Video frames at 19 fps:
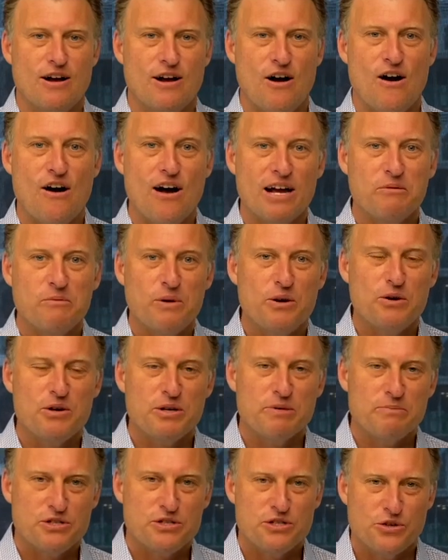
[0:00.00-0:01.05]
Hi and
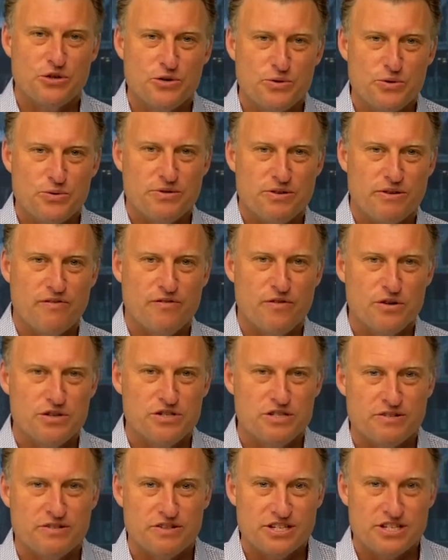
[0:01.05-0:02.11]
welcome to the
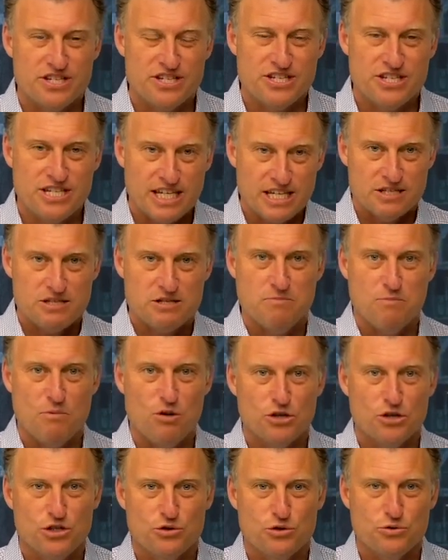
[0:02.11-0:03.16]
first of the 6
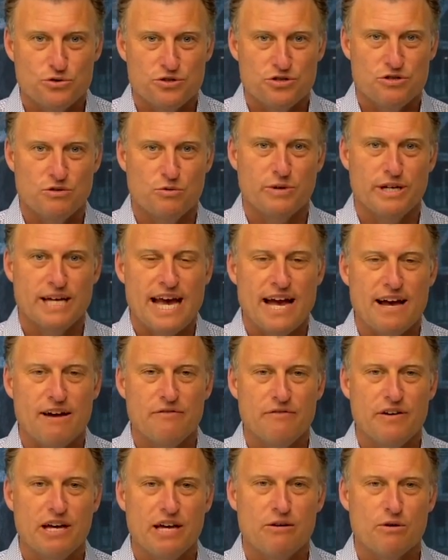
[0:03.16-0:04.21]
modules that we
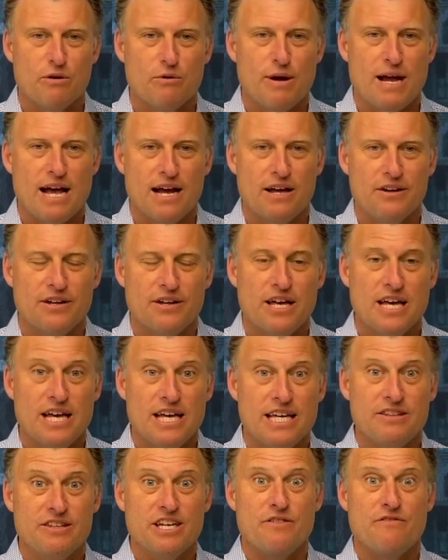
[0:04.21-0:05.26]
have here around
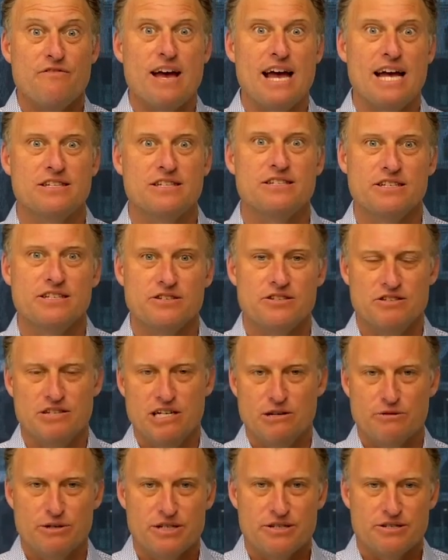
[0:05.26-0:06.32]
in the Advancing
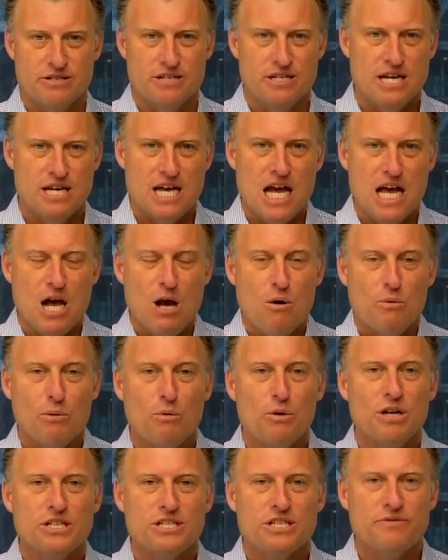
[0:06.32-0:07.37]
series. We
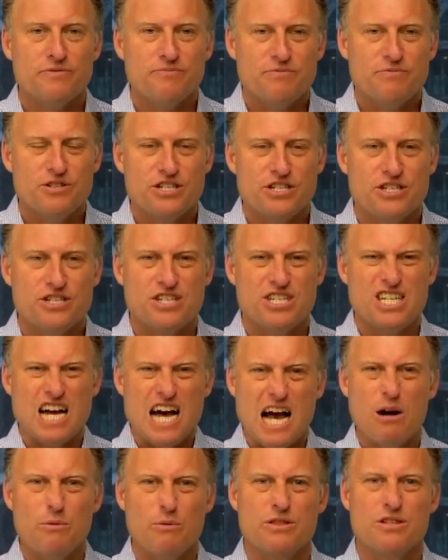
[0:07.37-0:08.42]
wanted to
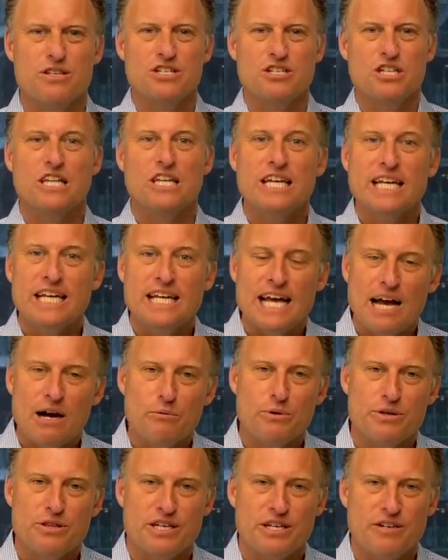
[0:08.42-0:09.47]
start with and to lead
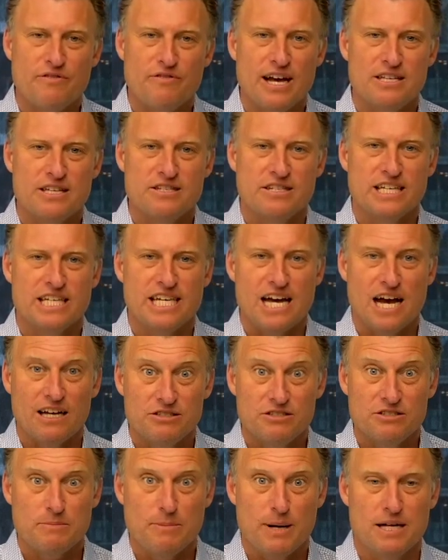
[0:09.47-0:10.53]
out with the Advancing
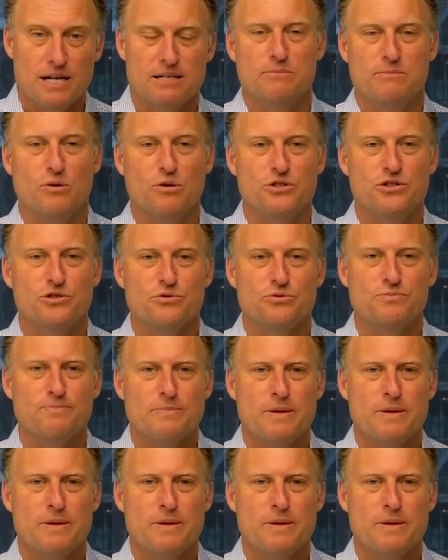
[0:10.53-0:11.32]
Customer module.